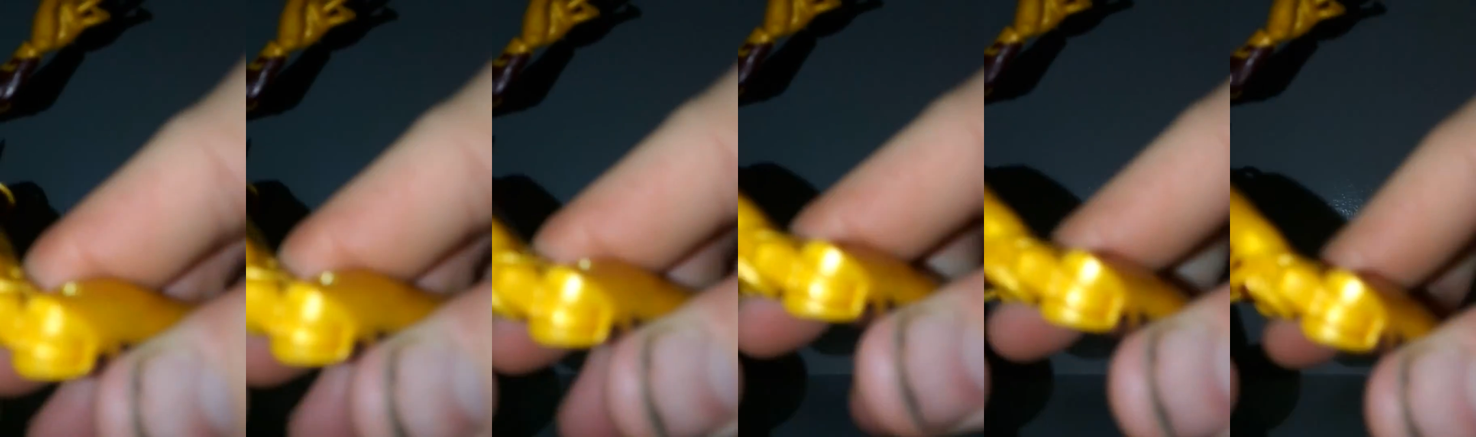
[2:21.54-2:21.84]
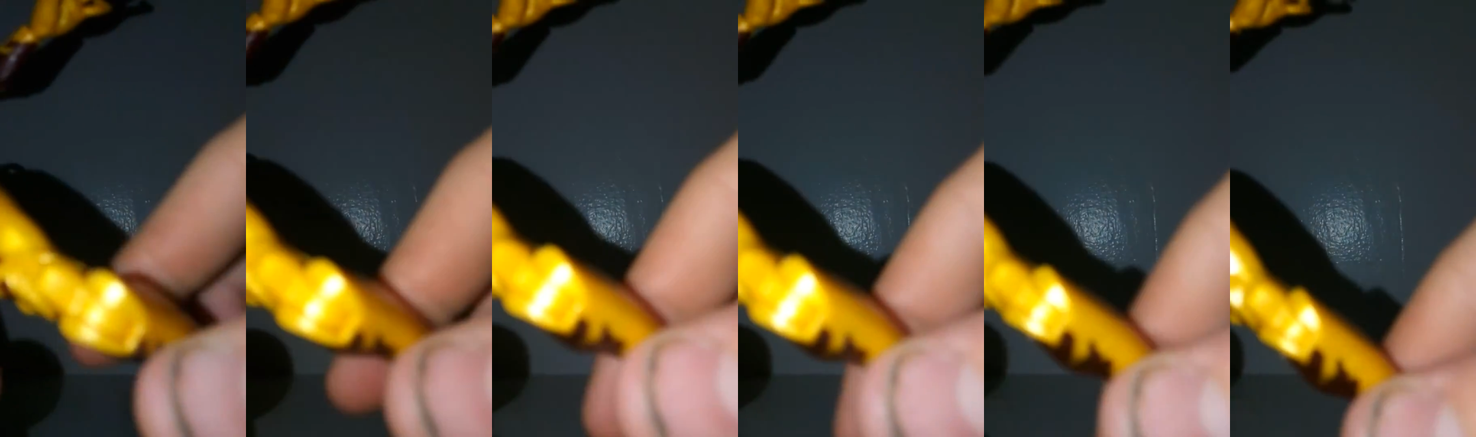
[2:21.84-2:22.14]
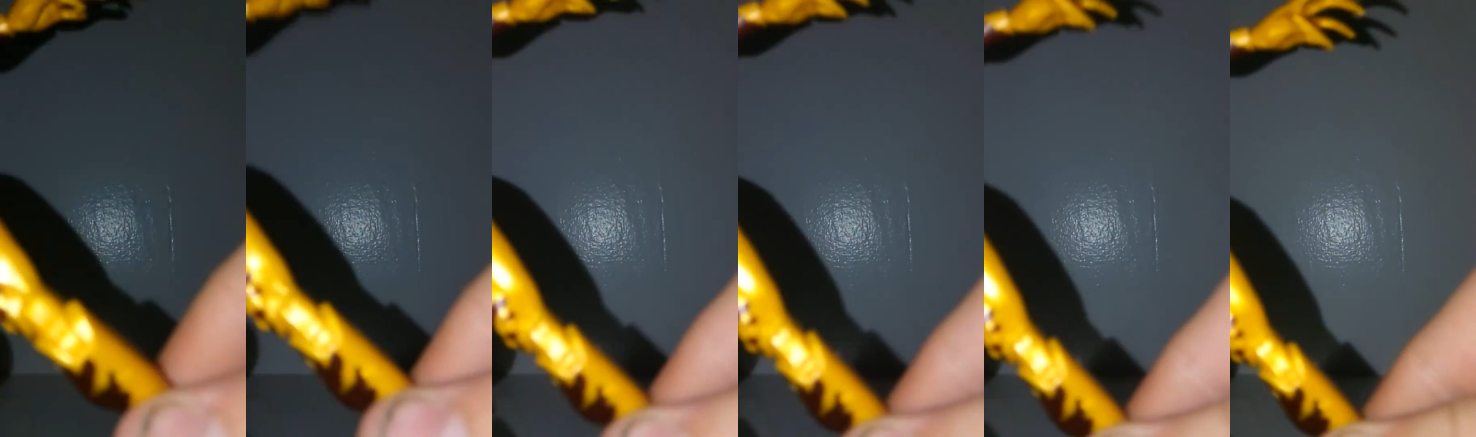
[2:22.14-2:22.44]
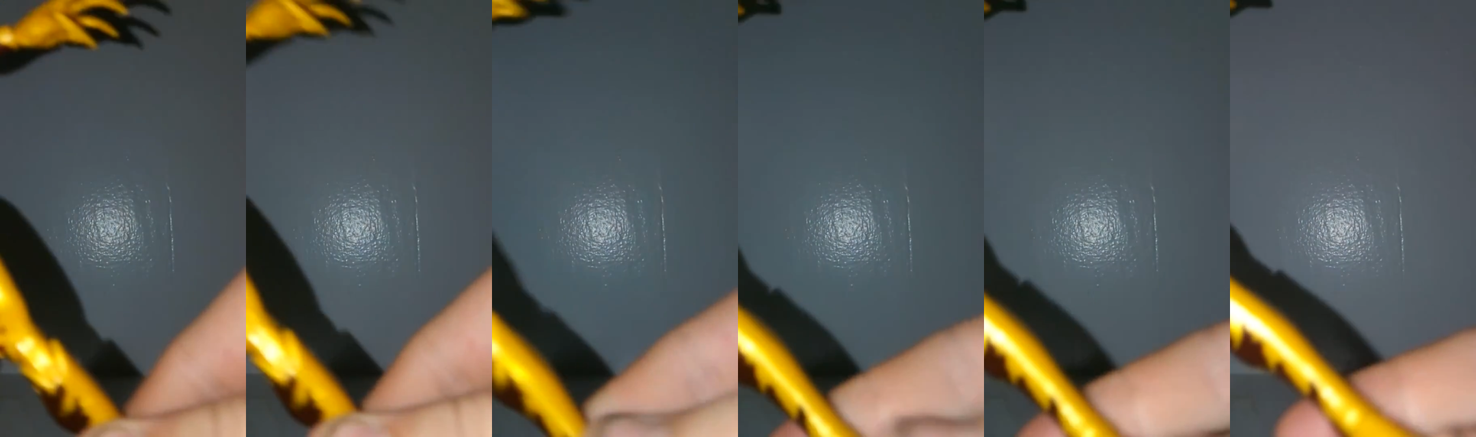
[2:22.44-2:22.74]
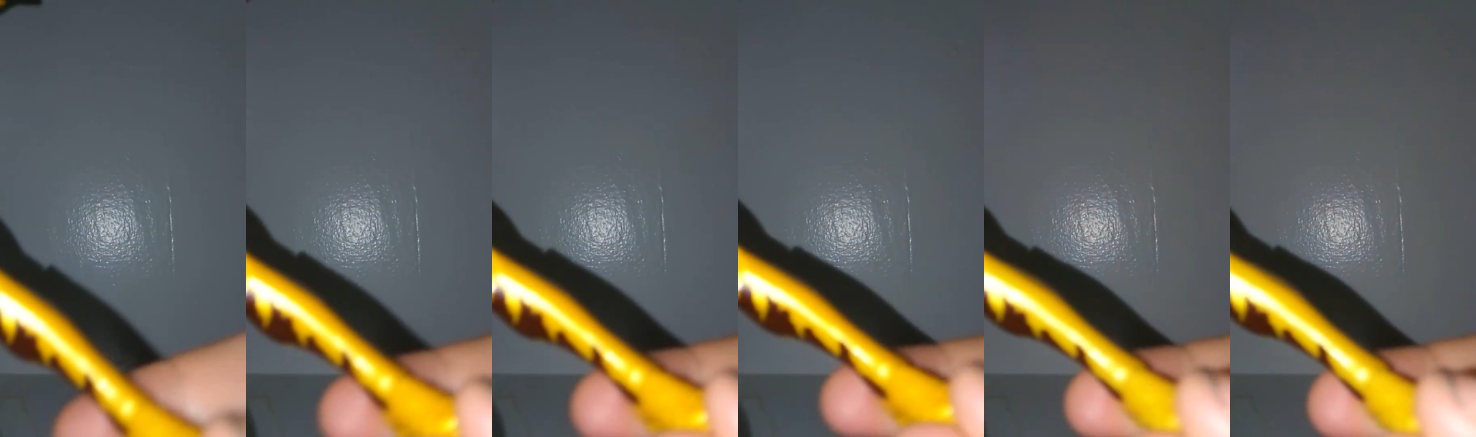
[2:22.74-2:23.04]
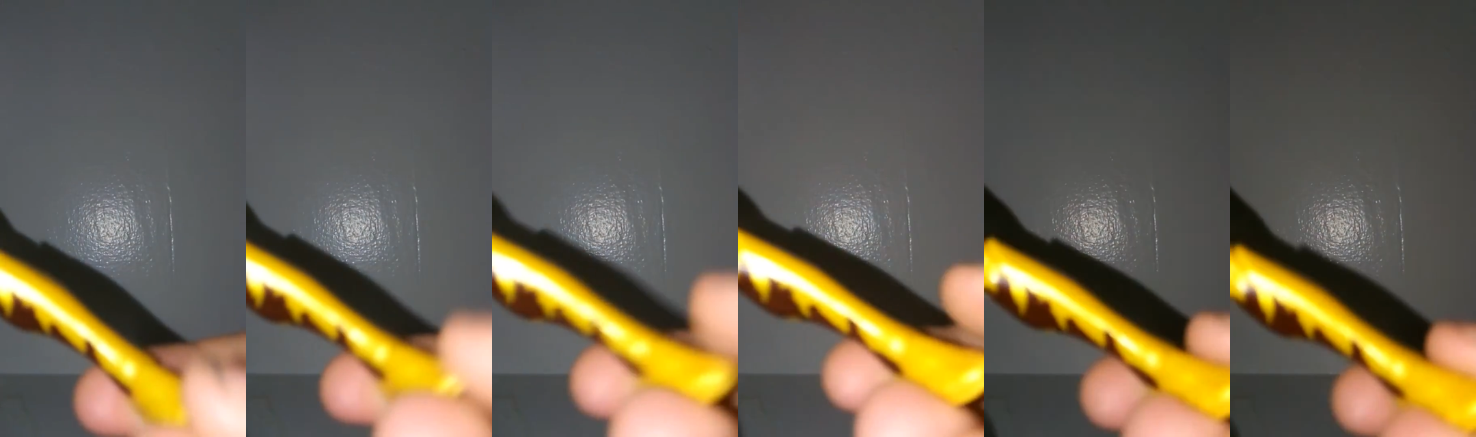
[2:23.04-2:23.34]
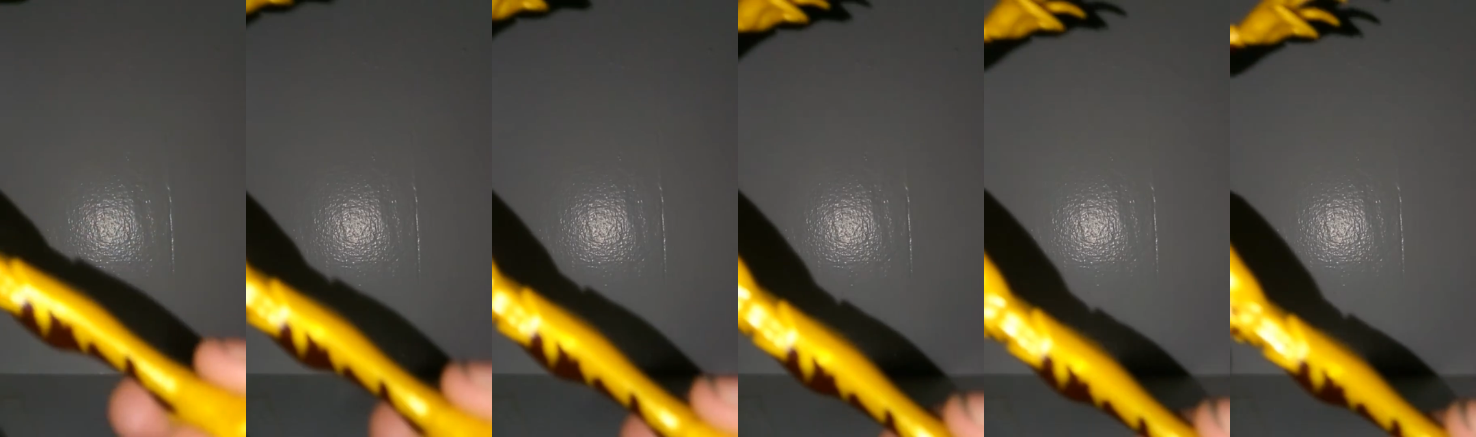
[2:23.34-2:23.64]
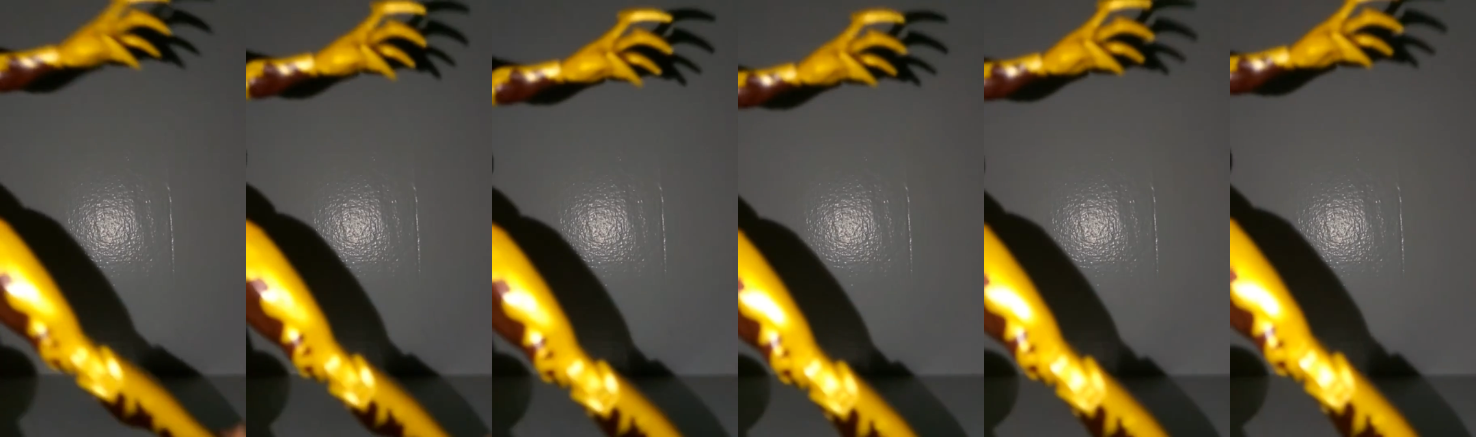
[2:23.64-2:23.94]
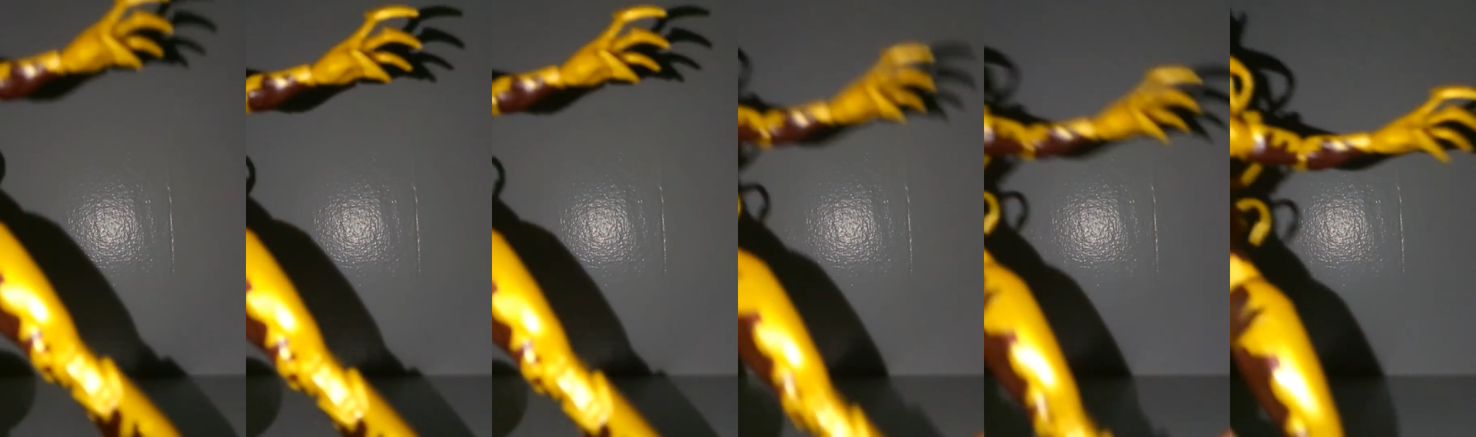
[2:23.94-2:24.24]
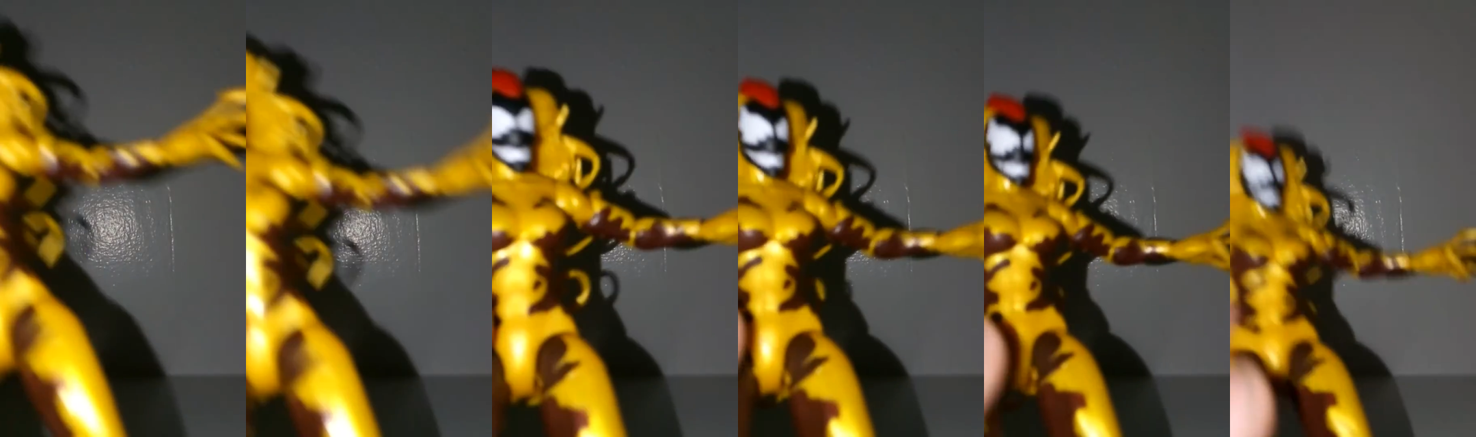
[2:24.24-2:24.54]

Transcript: Nobody's mouth can be seen.